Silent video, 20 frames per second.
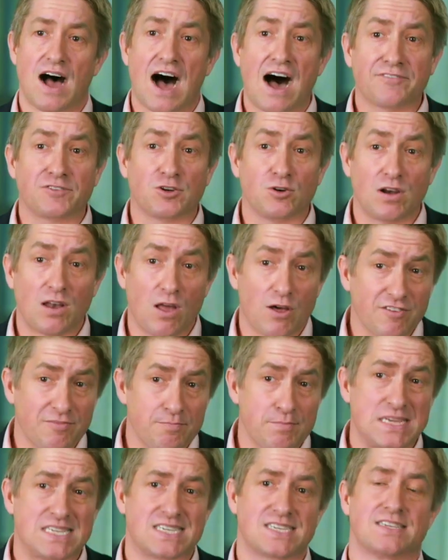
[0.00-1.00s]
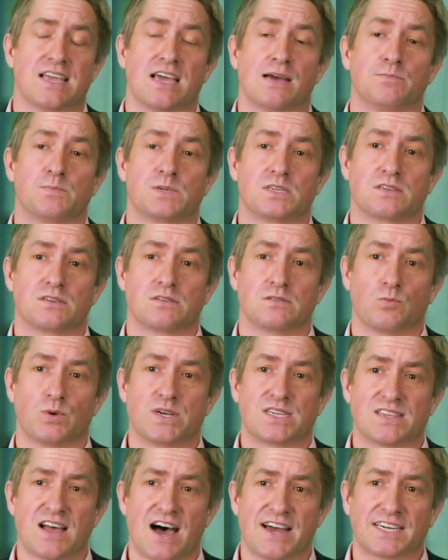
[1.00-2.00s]
After a lot of missteps, we're
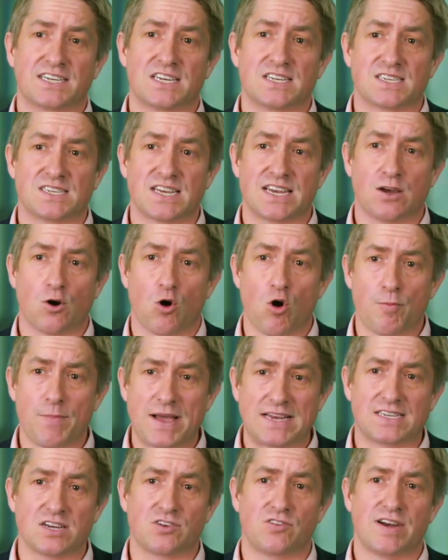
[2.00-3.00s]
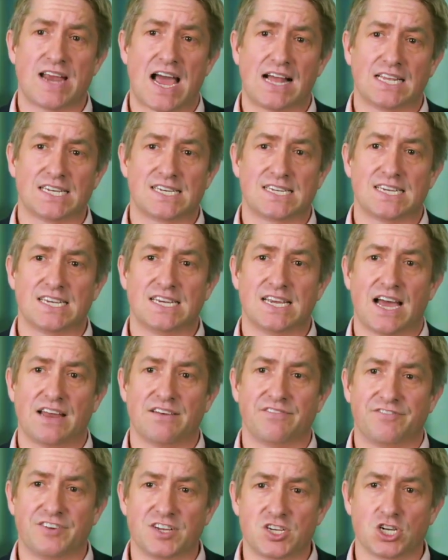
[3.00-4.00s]
starting to see augmented reality
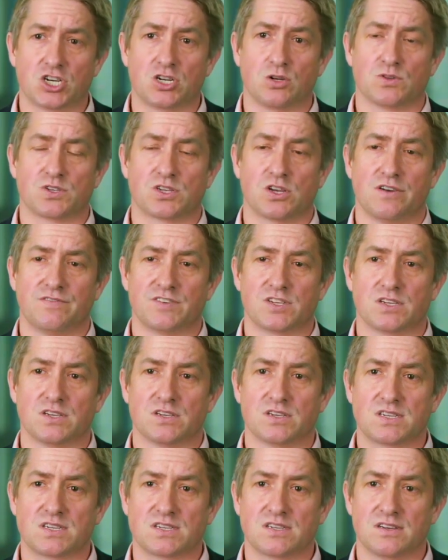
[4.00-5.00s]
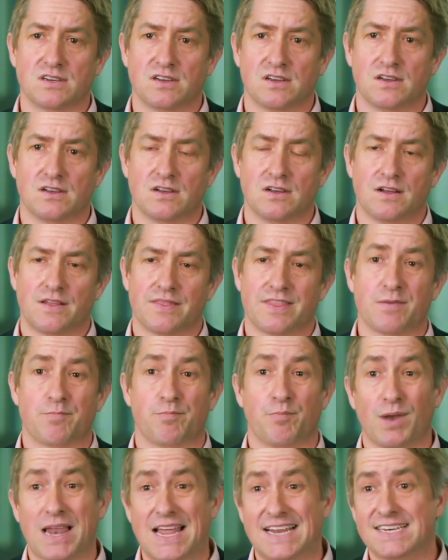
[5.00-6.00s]
and phygital services
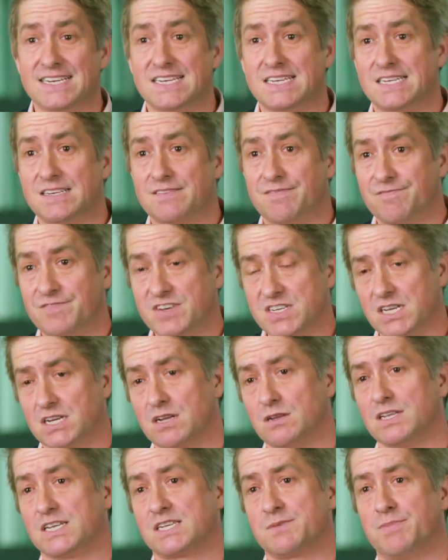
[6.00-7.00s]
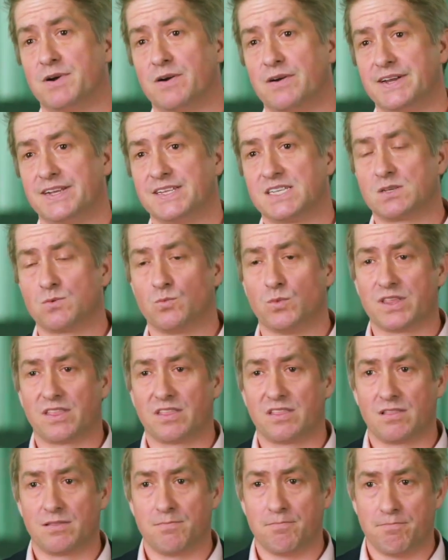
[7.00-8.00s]
that blend physical experience with
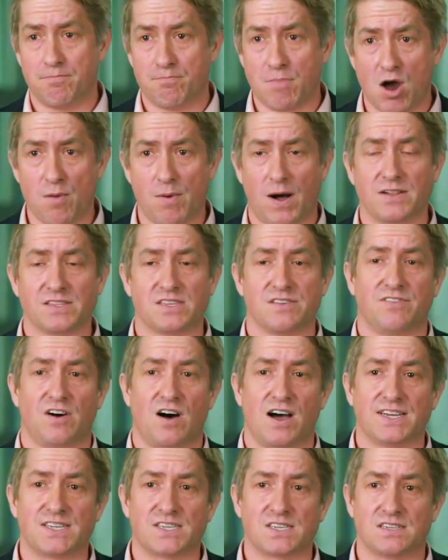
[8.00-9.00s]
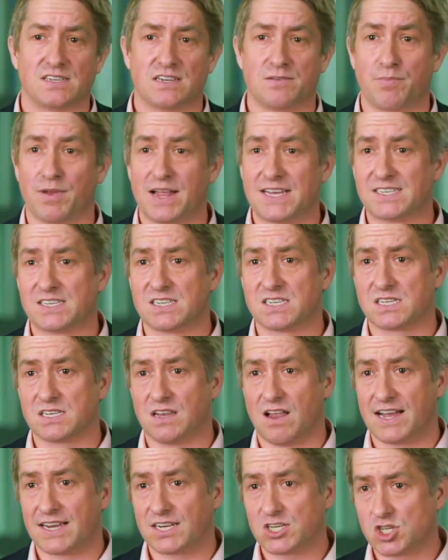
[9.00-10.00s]
mobile device in places
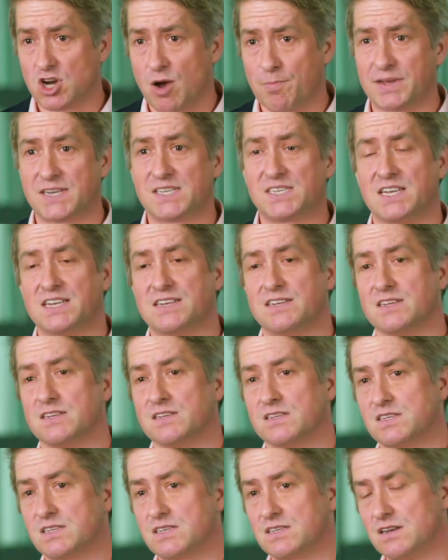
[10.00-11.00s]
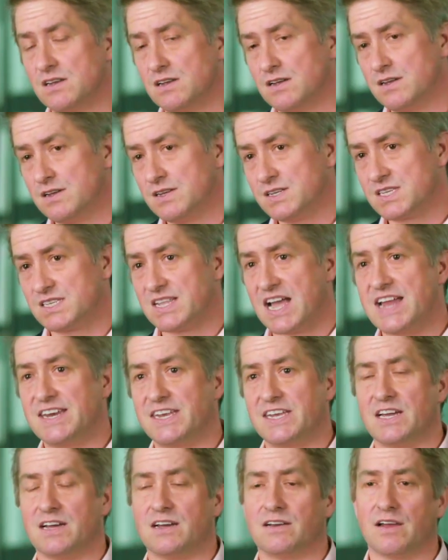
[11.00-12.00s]
like shopping centres,
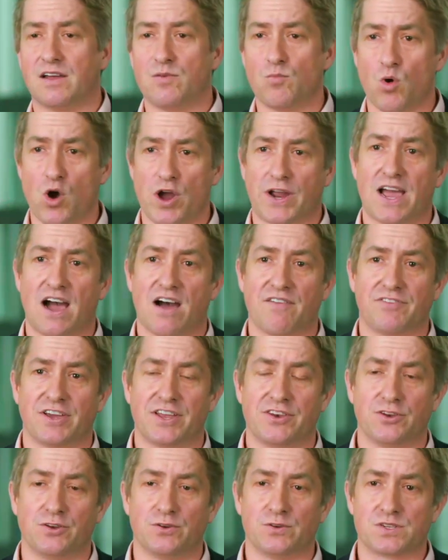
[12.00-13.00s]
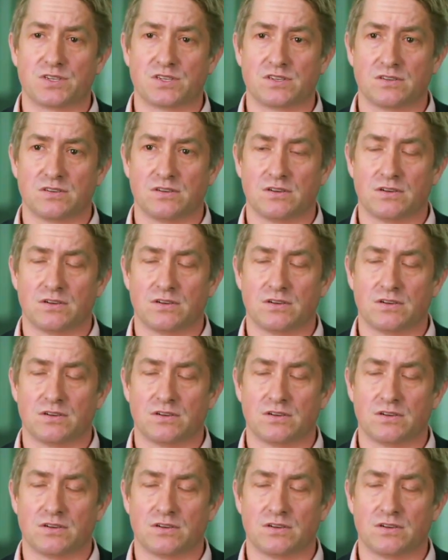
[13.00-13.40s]
stadia and workout venues.